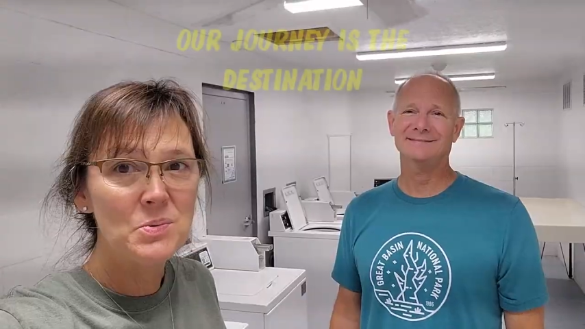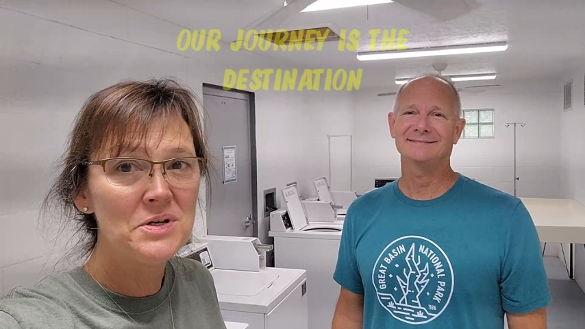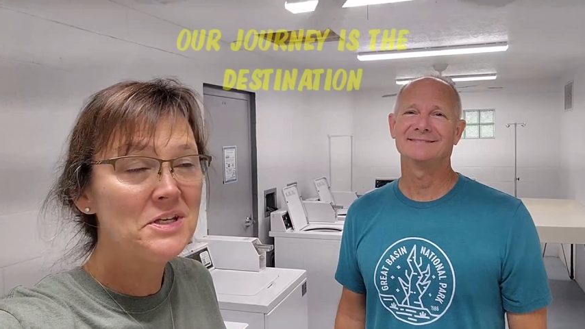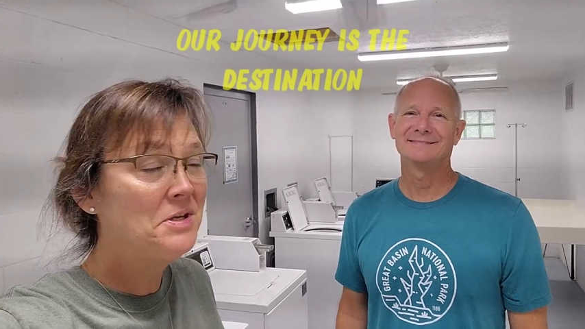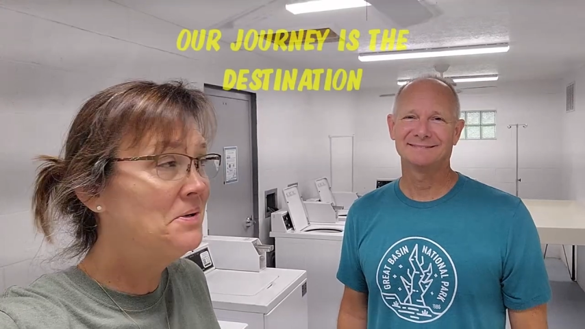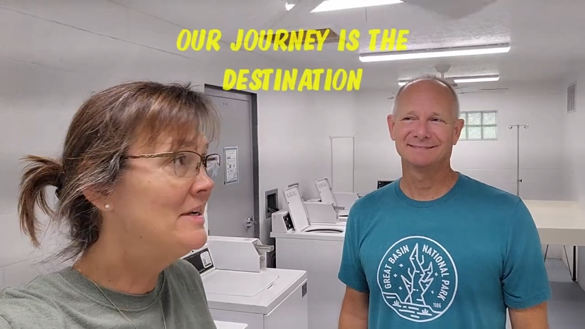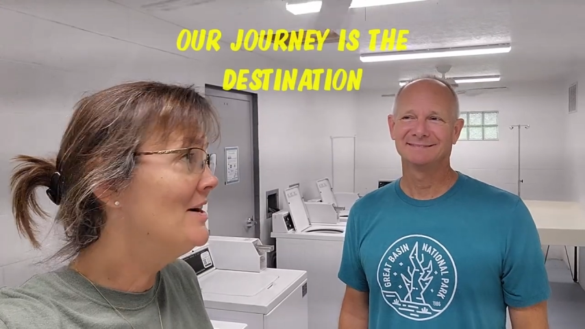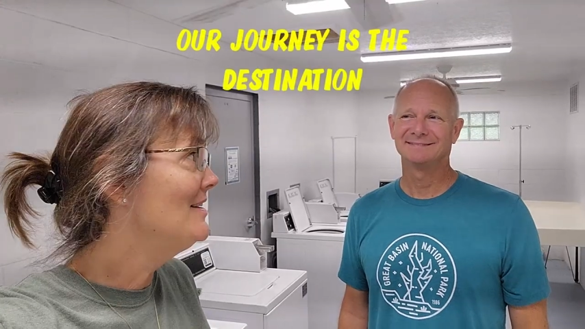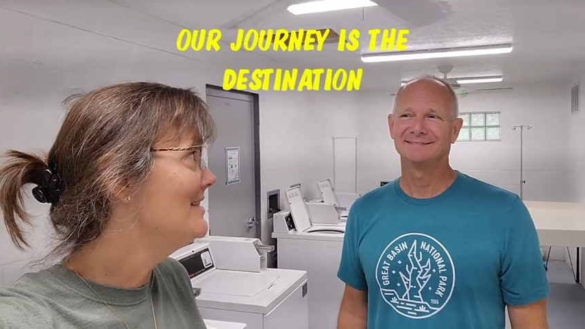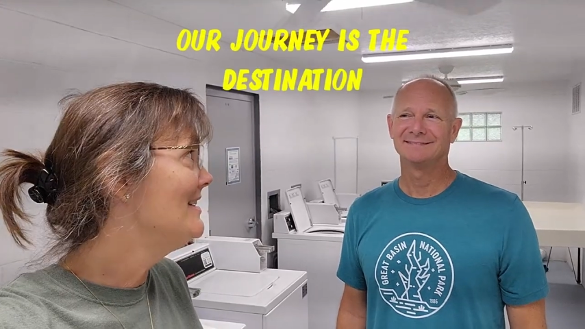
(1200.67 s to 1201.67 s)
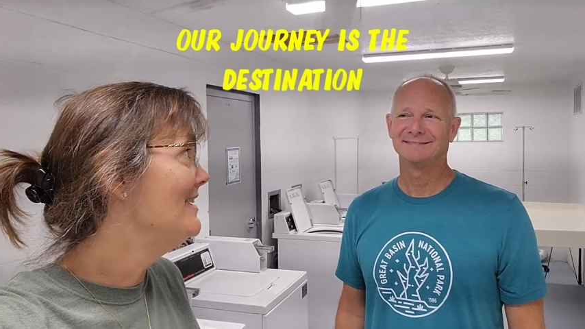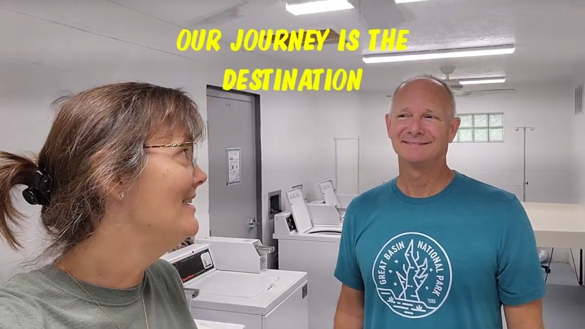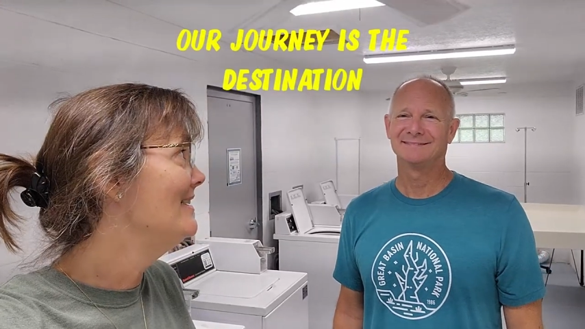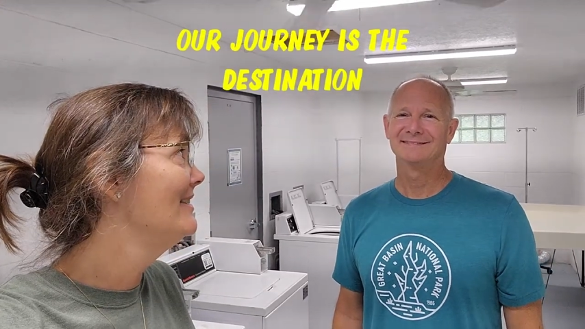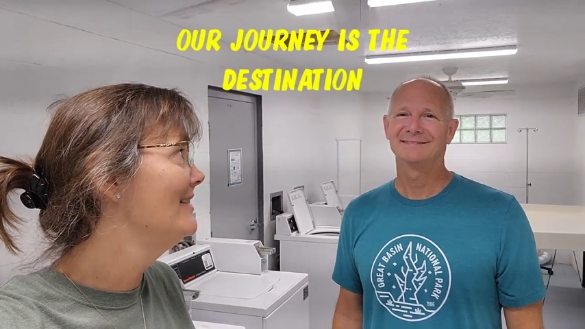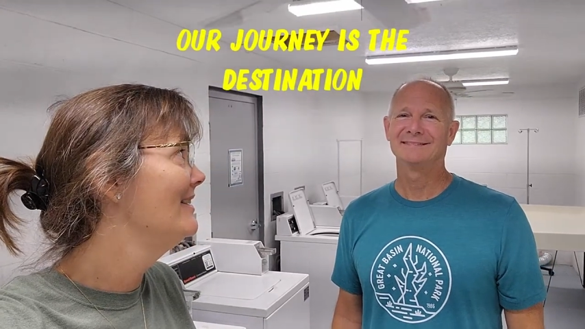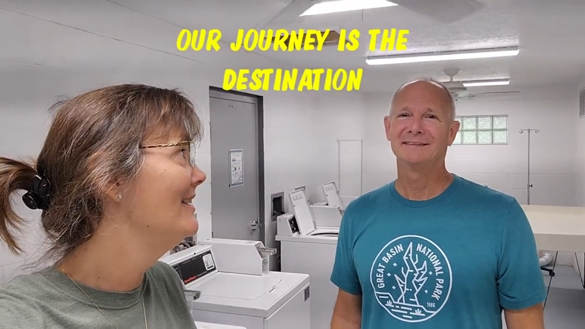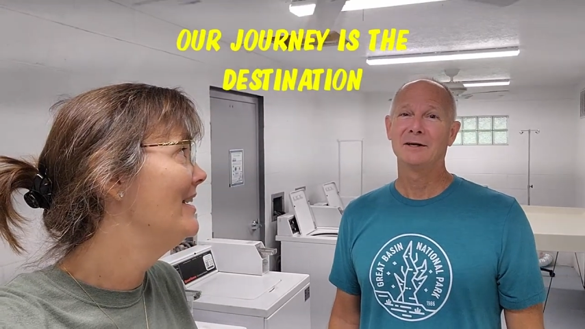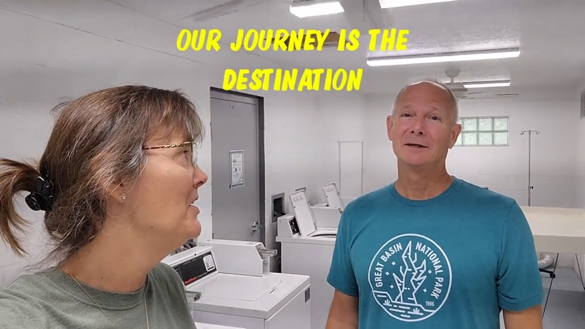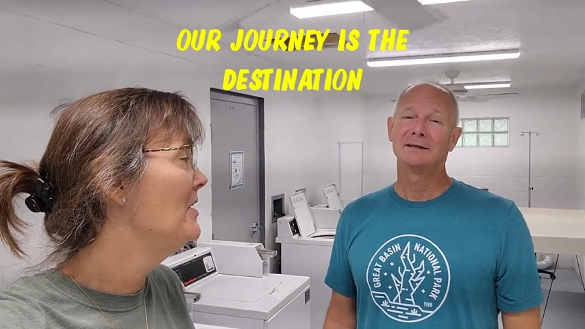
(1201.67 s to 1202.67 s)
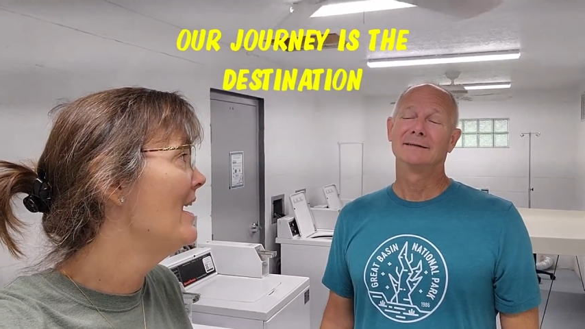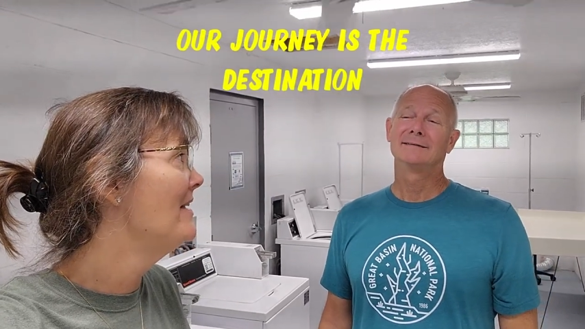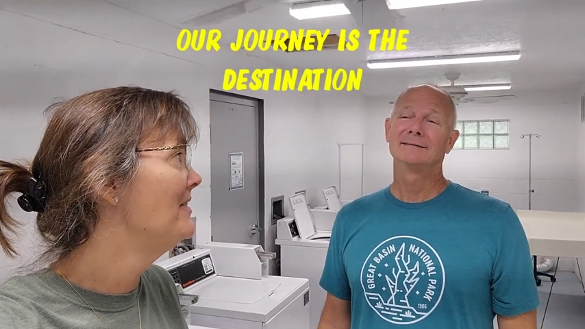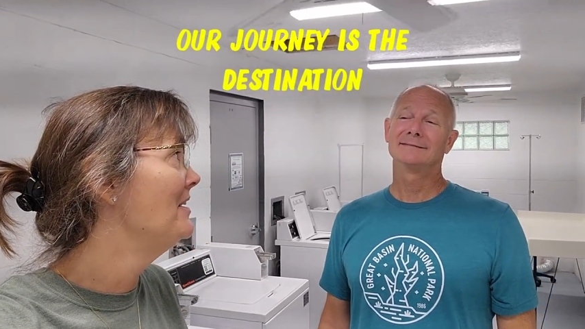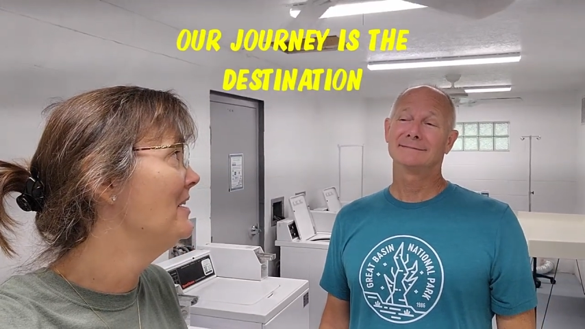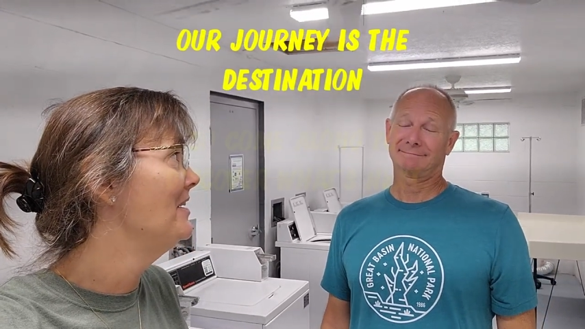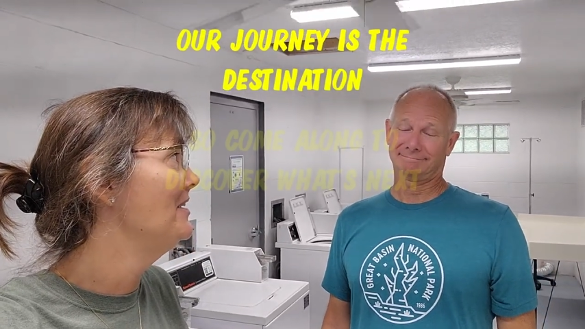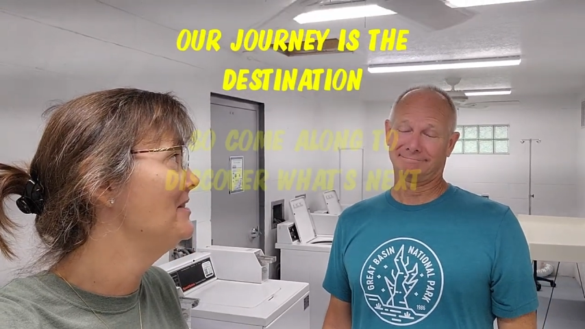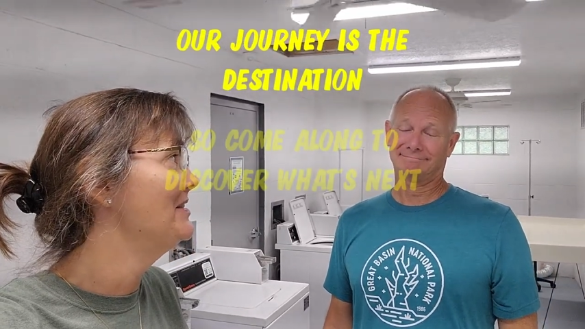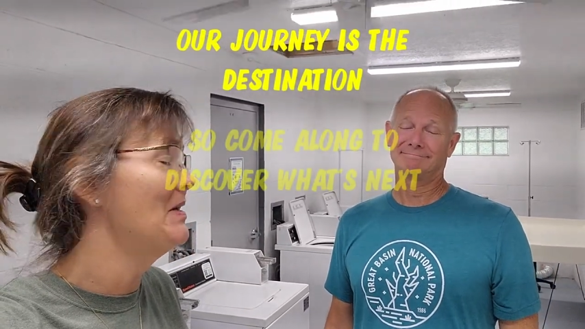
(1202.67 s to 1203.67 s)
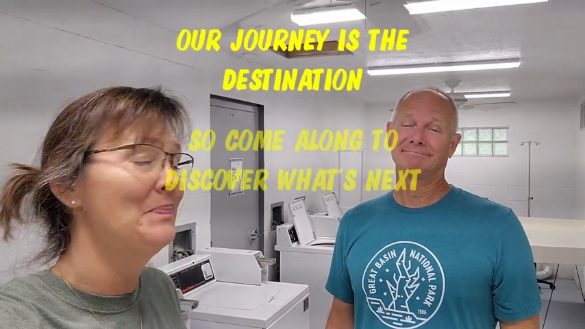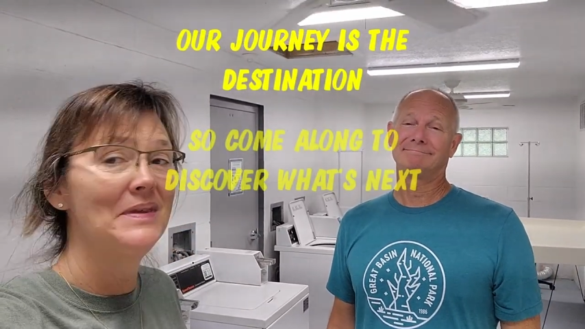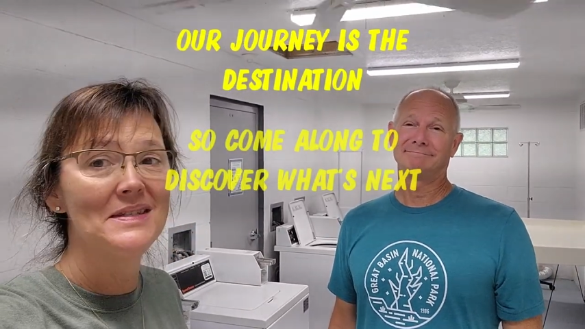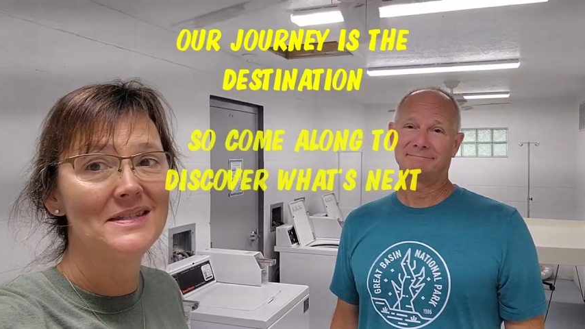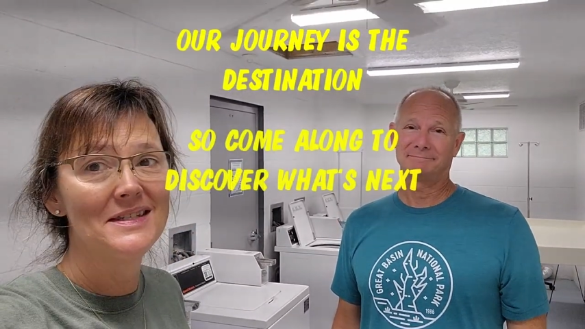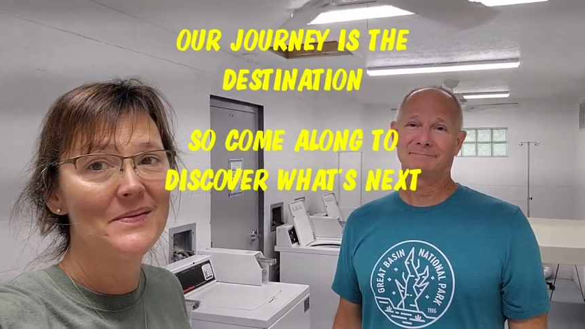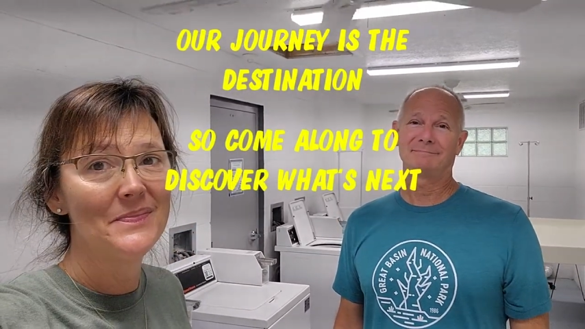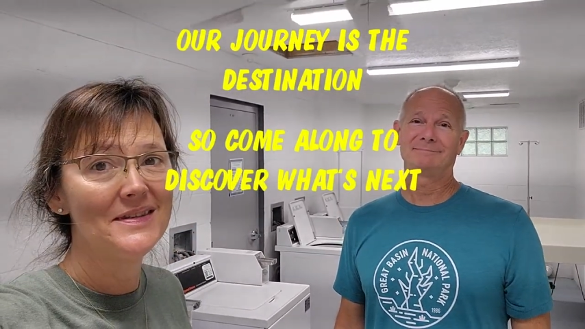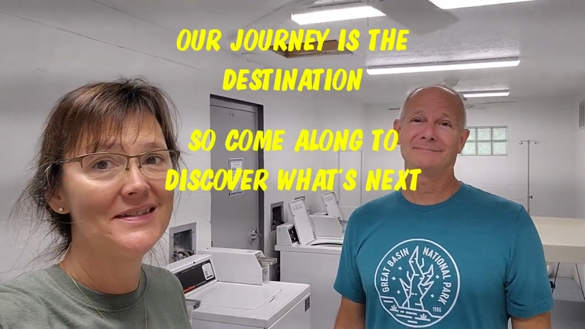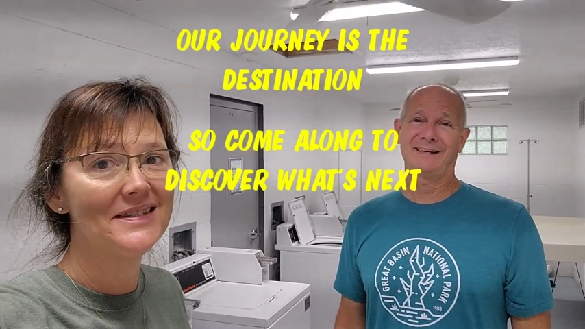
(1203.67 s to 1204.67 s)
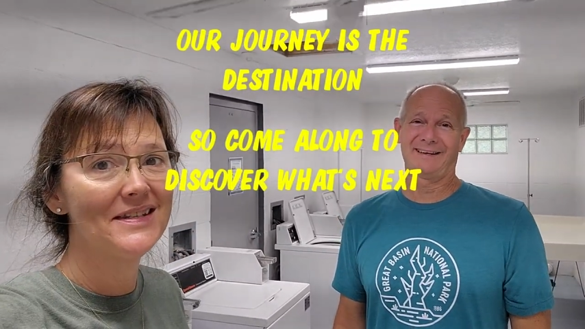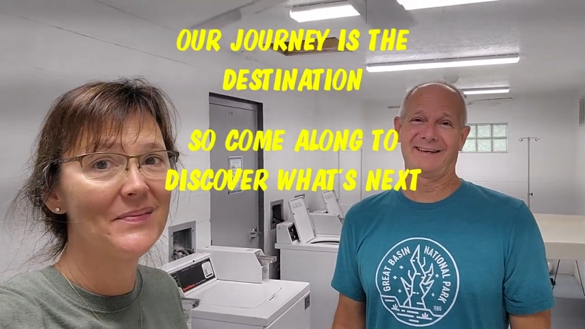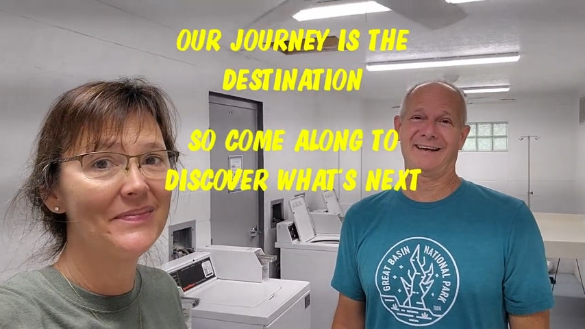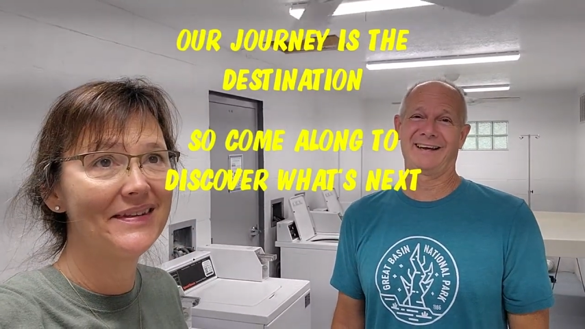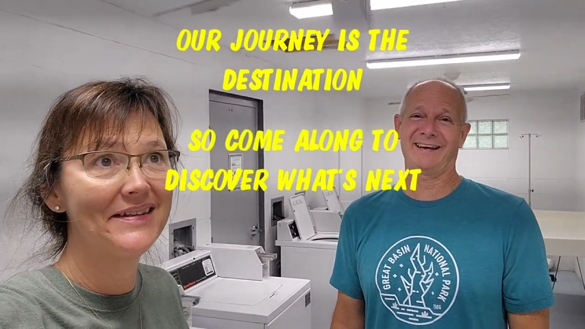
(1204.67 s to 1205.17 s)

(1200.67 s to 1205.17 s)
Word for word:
Speaker 1: We're Curiosity here at the something, something, something